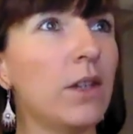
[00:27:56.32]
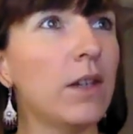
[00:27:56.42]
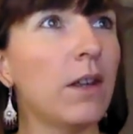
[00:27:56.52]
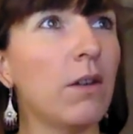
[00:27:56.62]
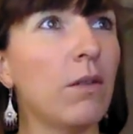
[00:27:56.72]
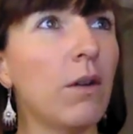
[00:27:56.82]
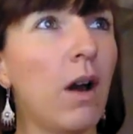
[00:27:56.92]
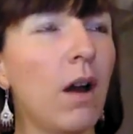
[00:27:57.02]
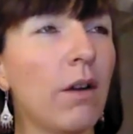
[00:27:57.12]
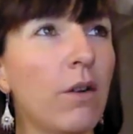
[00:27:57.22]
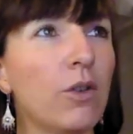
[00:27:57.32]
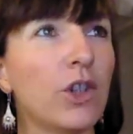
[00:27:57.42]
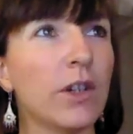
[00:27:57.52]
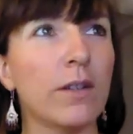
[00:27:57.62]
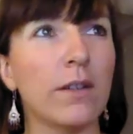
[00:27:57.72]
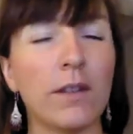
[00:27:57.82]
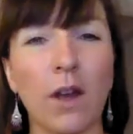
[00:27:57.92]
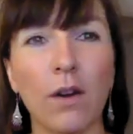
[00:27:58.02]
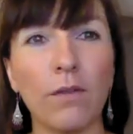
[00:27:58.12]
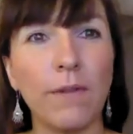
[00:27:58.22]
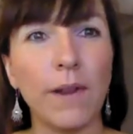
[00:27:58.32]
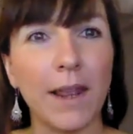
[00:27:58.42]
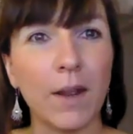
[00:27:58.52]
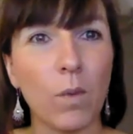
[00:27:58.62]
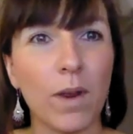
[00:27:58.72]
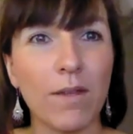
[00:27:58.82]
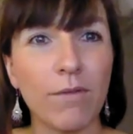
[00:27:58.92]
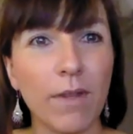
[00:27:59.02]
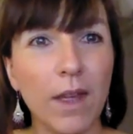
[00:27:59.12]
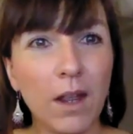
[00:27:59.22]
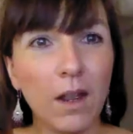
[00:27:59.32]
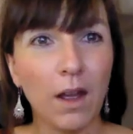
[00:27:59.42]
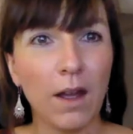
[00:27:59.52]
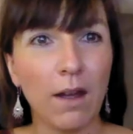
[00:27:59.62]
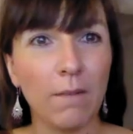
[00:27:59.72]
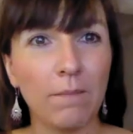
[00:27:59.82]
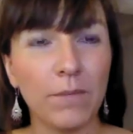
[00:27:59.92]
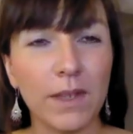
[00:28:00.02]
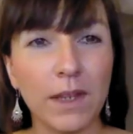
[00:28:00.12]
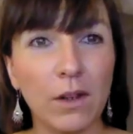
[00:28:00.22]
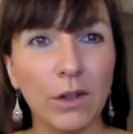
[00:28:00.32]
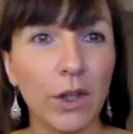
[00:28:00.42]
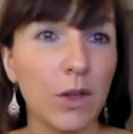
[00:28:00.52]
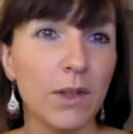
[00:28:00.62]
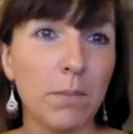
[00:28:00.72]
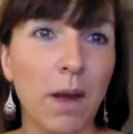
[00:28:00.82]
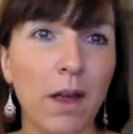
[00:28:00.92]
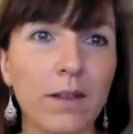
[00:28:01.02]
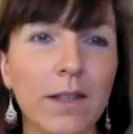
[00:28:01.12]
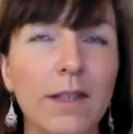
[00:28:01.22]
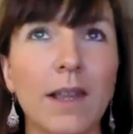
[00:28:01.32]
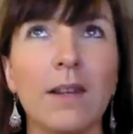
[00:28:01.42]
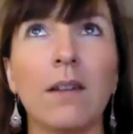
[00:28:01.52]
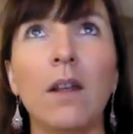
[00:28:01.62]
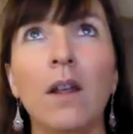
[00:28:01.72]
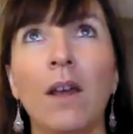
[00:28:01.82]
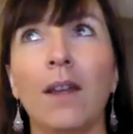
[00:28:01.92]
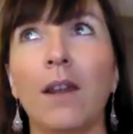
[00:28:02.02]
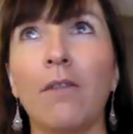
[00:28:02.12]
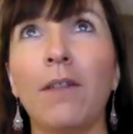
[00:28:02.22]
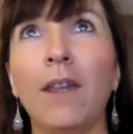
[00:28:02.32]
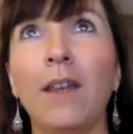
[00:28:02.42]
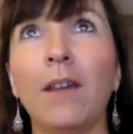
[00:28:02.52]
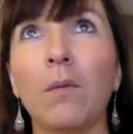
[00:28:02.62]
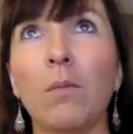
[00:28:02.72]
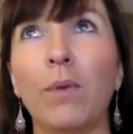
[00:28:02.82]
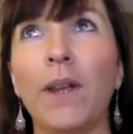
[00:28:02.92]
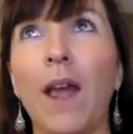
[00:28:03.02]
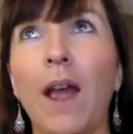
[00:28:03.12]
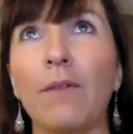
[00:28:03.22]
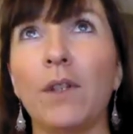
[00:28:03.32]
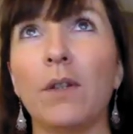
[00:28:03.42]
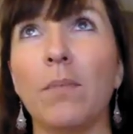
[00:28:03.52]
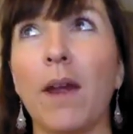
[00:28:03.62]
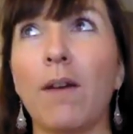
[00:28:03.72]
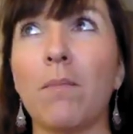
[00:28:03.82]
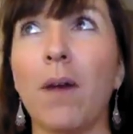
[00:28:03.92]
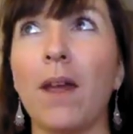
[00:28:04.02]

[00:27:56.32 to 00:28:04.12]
you know, our oceans are filling with single-use masks. And I think we have to bear in